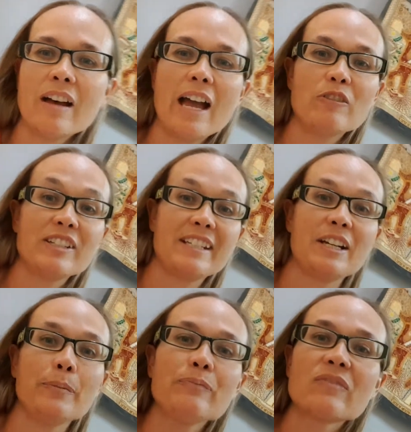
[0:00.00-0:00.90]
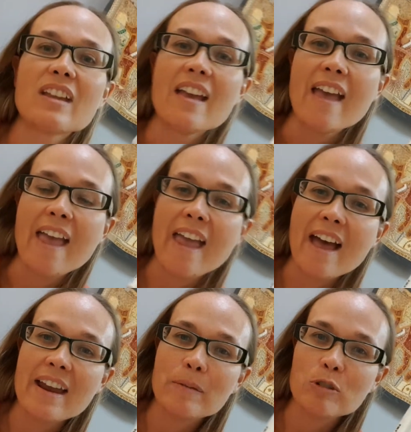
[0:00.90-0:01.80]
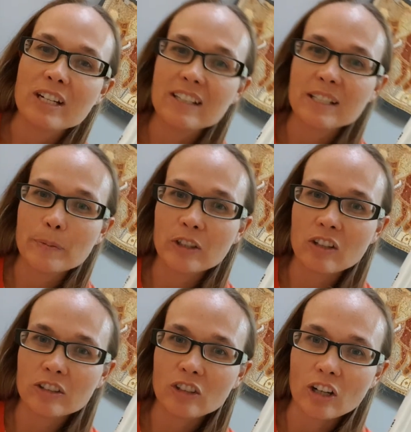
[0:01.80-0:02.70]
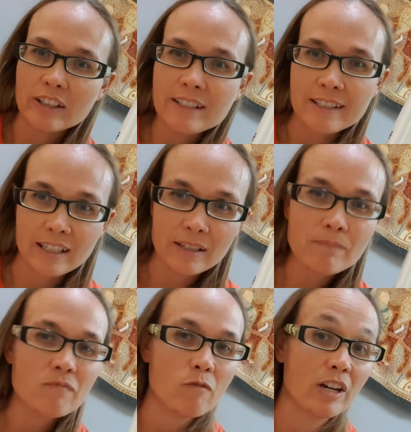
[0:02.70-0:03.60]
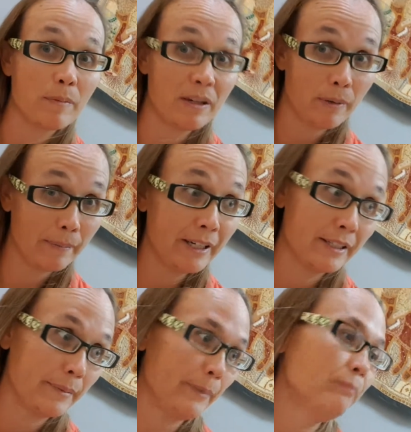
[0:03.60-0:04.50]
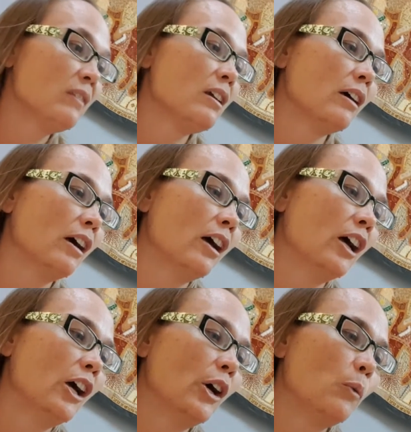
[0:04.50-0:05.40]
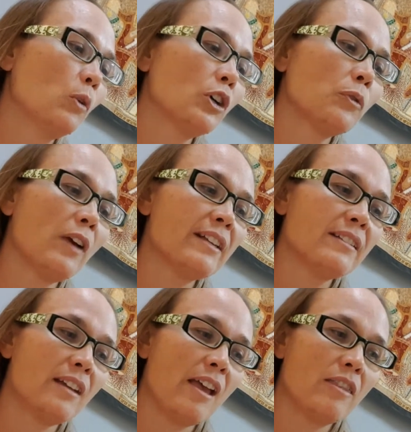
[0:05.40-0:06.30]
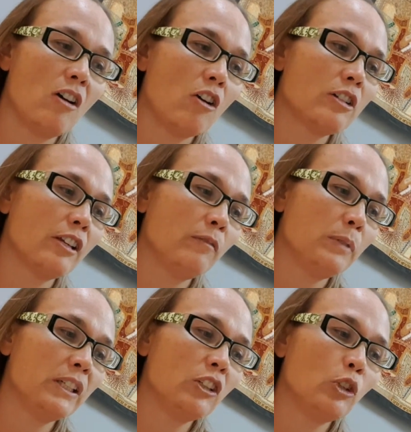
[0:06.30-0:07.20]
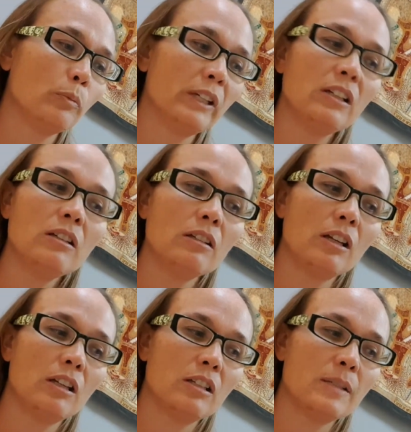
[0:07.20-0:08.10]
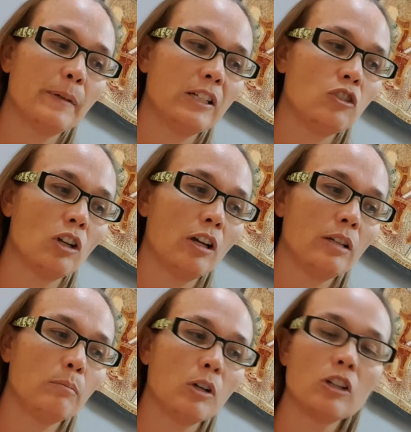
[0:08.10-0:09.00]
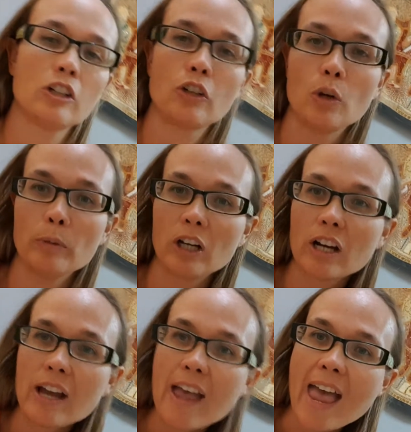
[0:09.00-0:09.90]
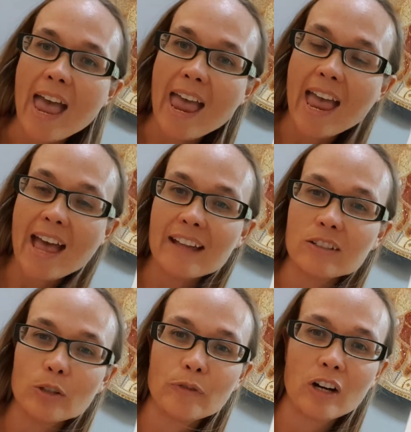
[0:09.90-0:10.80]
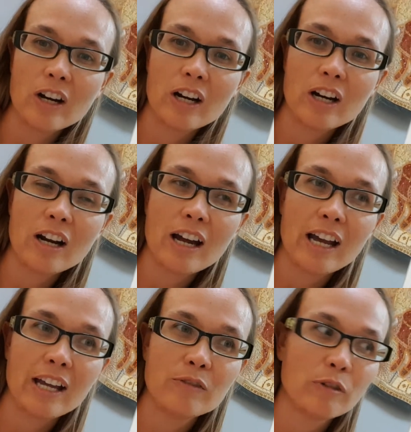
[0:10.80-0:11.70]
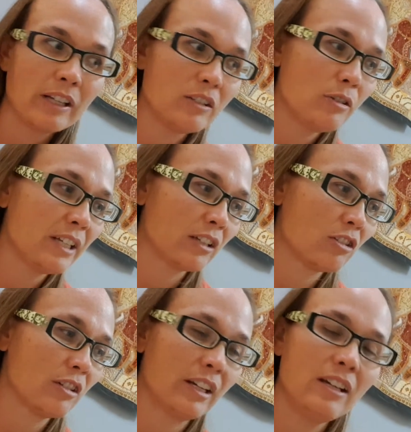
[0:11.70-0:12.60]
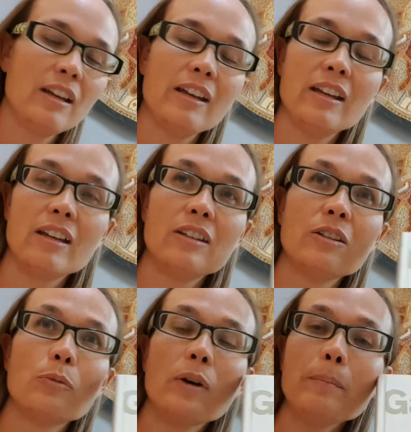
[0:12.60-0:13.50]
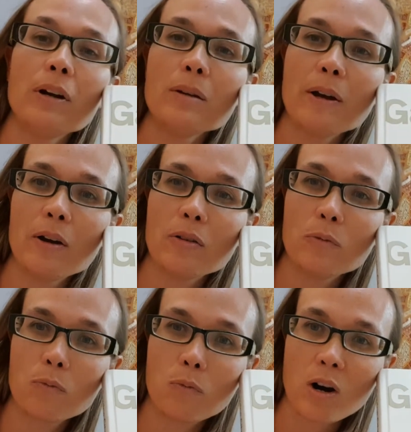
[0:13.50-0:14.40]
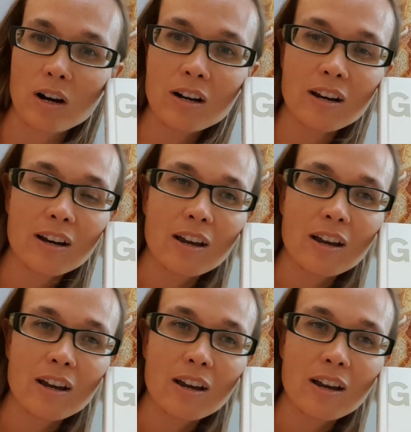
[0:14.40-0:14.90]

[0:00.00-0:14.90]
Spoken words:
Hi, Risty here, and I'm reading this book called Garden City, recommended by my husband, Work, Rest, and the Art of Being Human. It's by John Mark Comer. And so far, I've read two sections on it, and the one part about work